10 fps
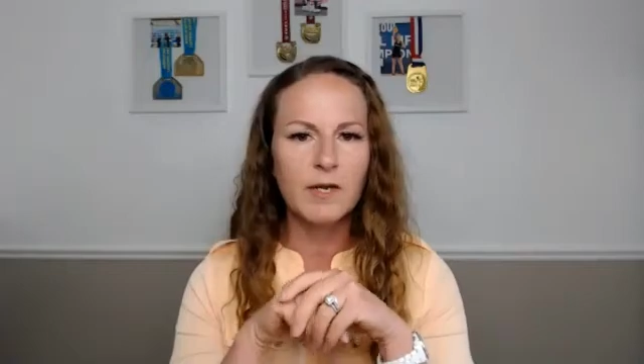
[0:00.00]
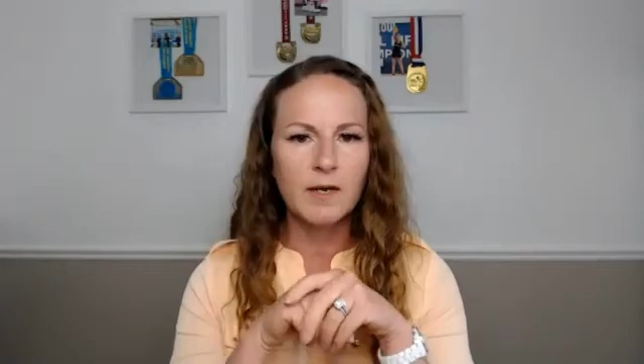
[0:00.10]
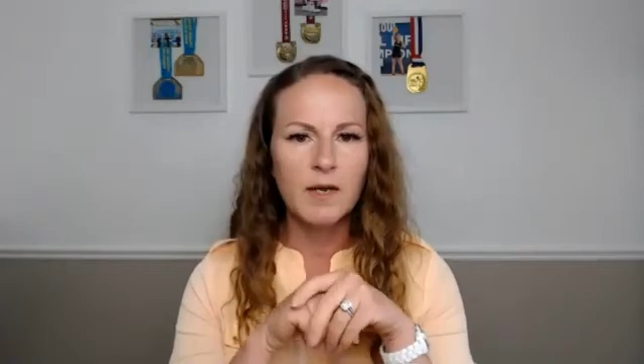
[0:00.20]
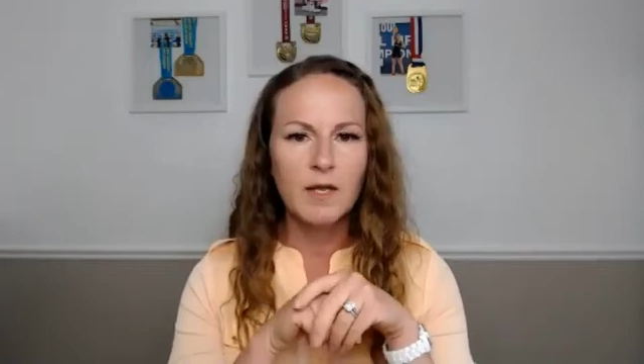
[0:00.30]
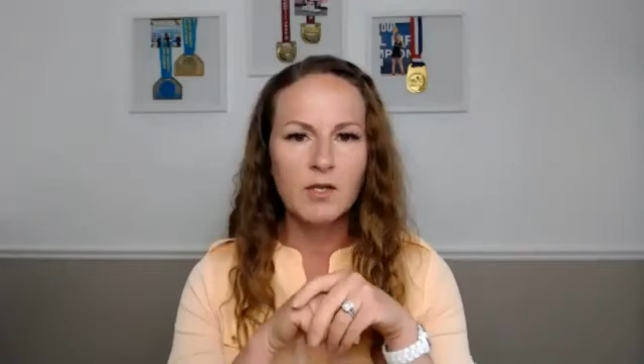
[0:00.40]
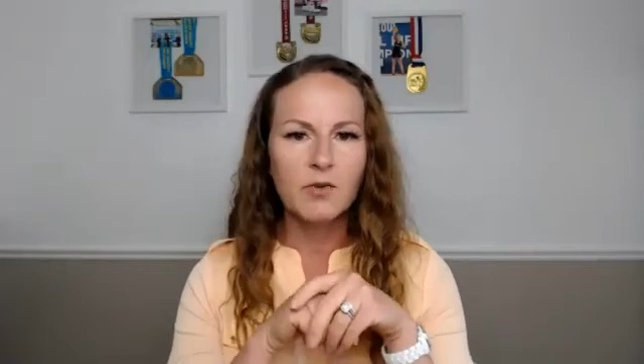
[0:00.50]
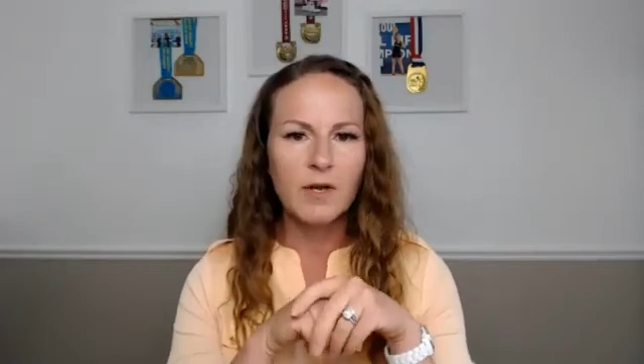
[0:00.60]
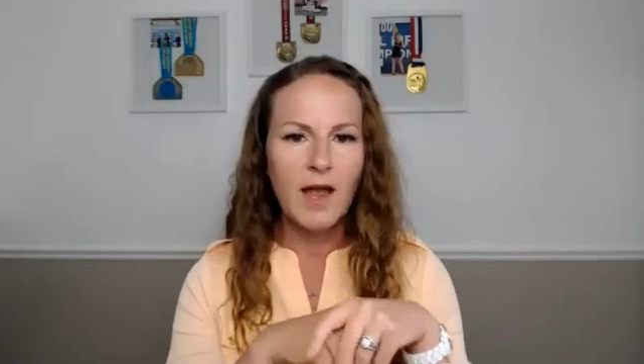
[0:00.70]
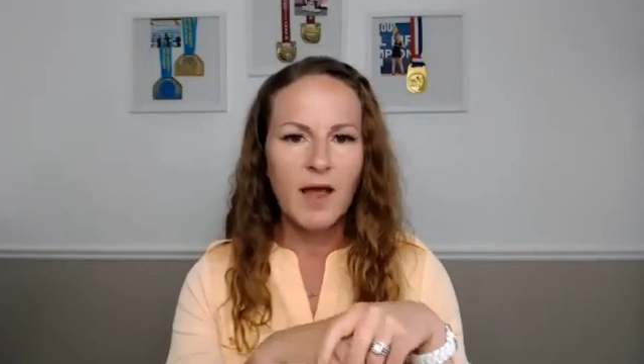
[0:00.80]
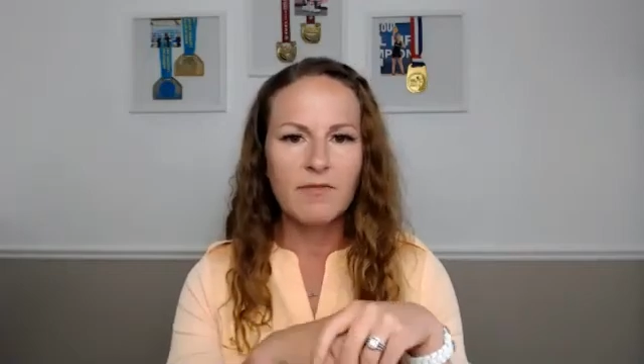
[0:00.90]
and you can
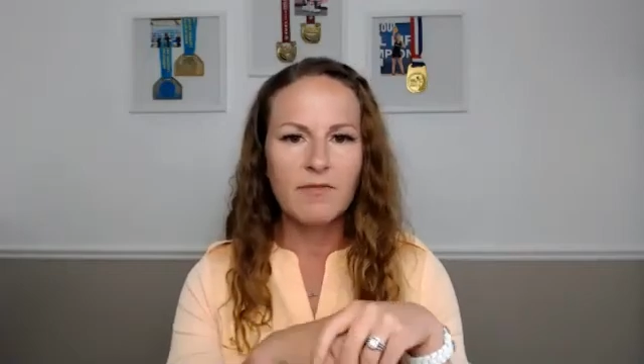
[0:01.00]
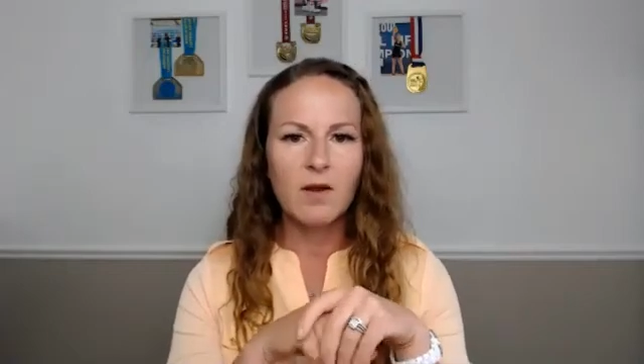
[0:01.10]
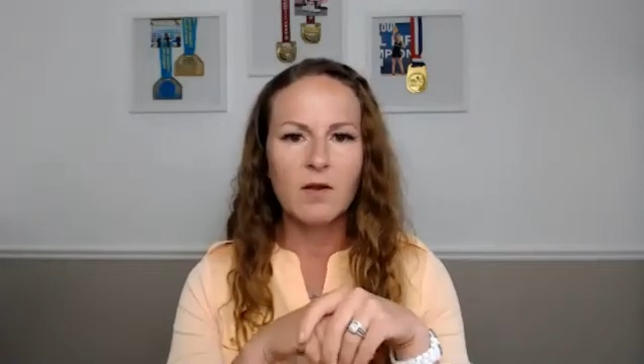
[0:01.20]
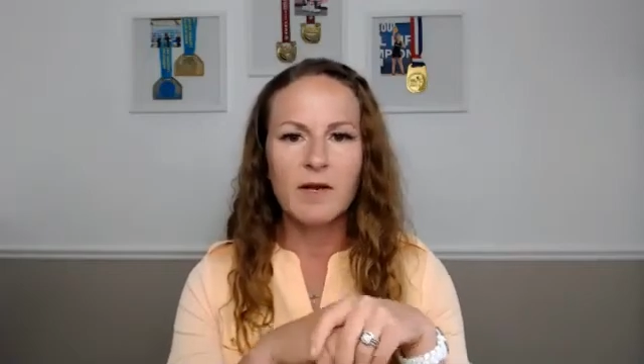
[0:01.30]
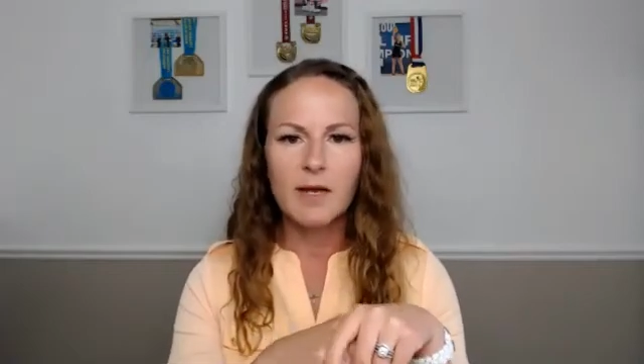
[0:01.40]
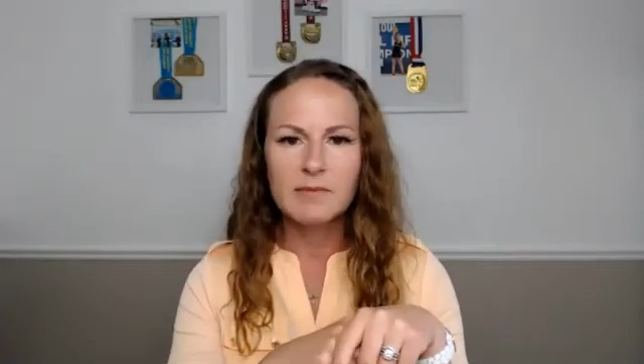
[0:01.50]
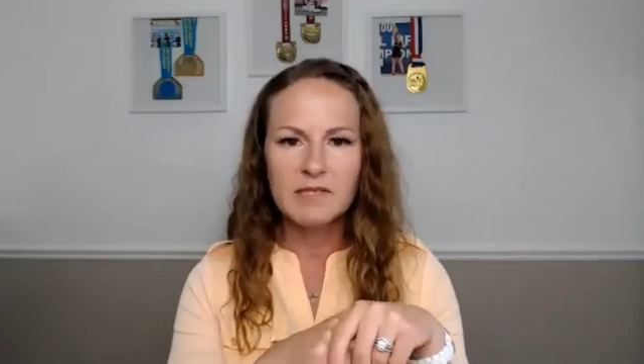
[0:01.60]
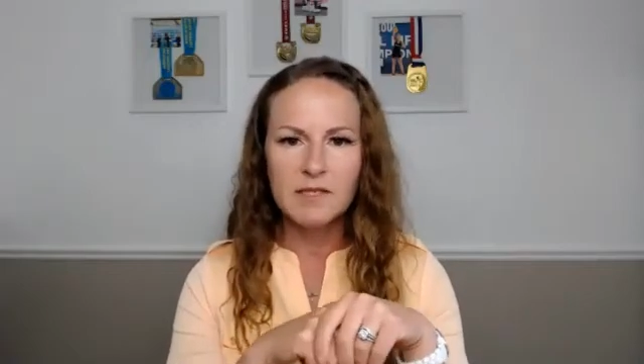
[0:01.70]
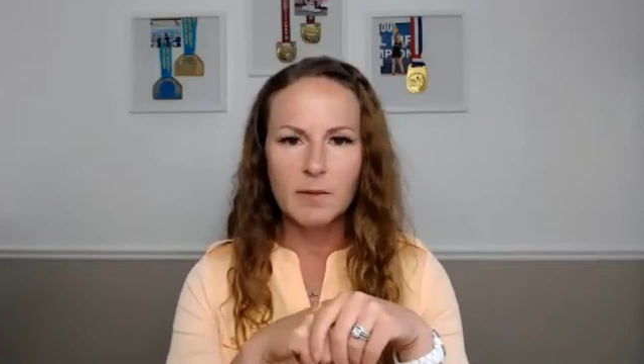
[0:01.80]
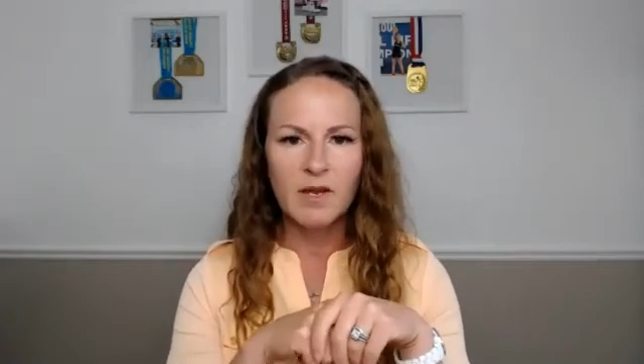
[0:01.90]
have that on an empty
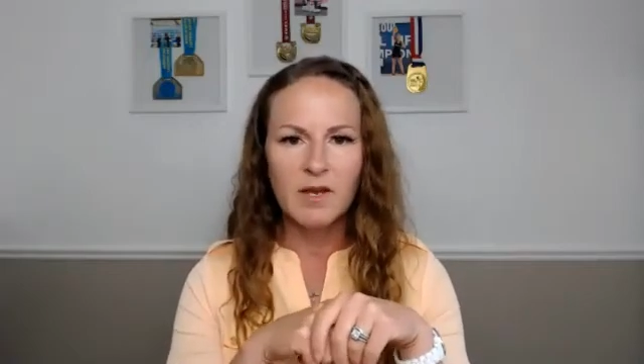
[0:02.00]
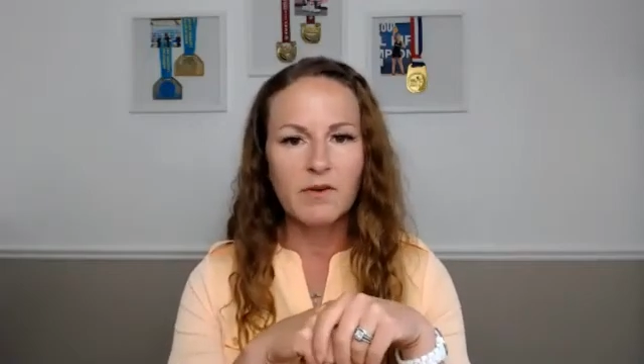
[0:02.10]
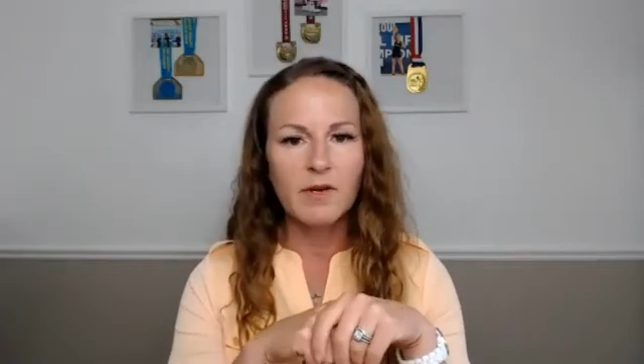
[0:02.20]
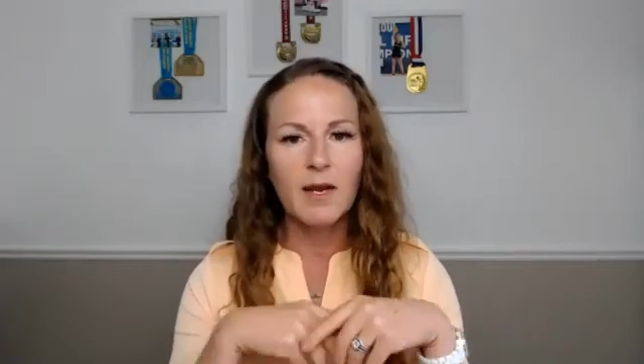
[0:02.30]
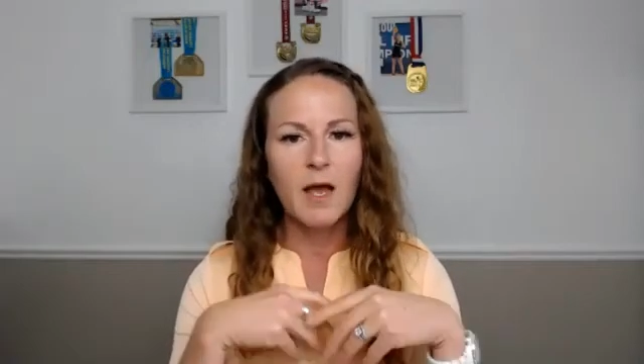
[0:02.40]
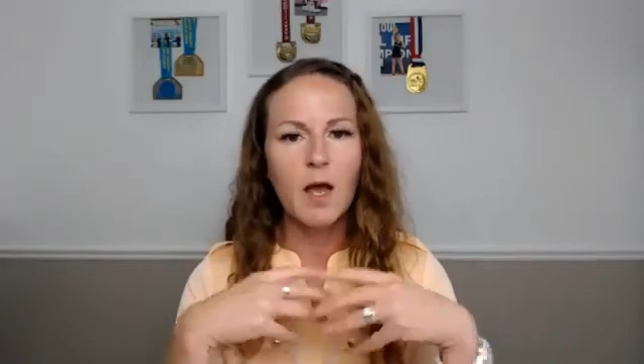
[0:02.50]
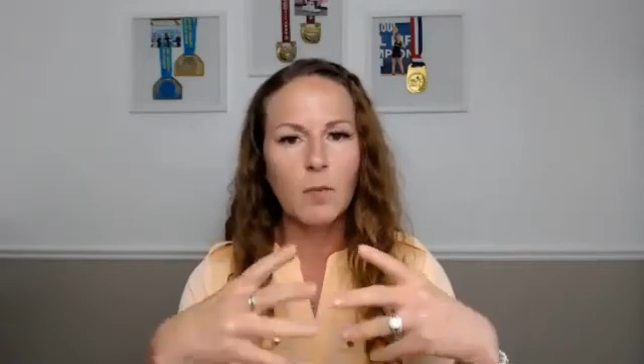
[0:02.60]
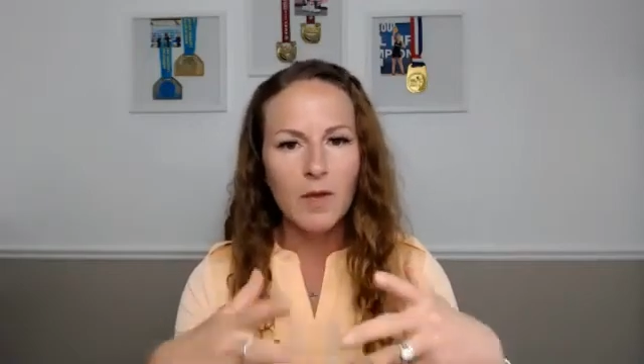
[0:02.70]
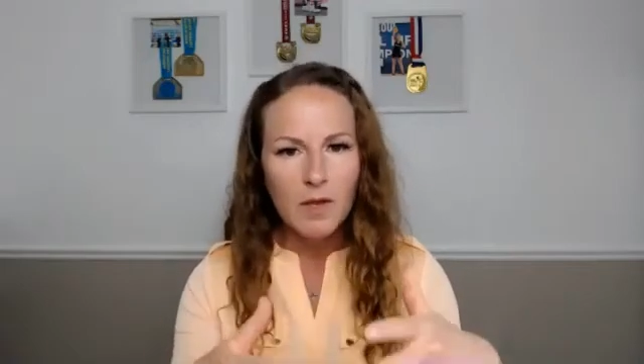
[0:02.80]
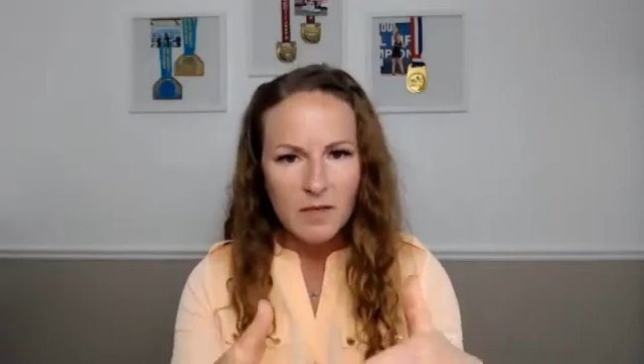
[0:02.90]
stomach every day to help